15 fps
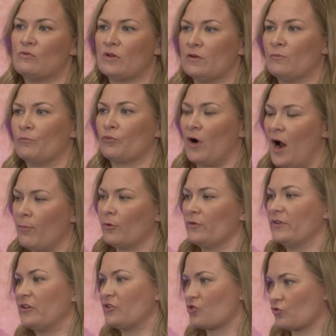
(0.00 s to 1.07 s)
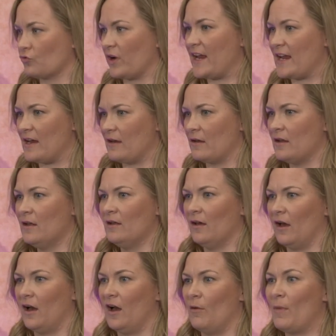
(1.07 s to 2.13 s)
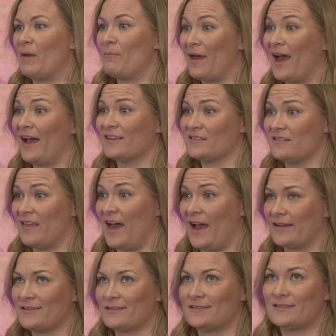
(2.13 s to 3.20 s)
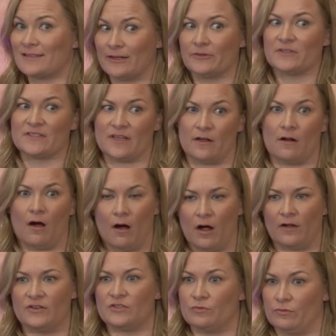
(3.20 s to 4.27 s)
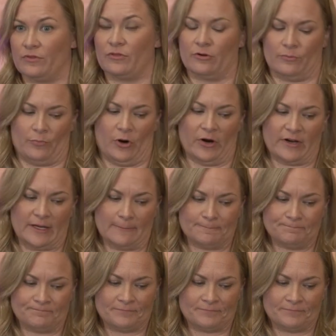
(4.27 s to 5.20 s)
you can properly train um, and pass that skill set on to a third party.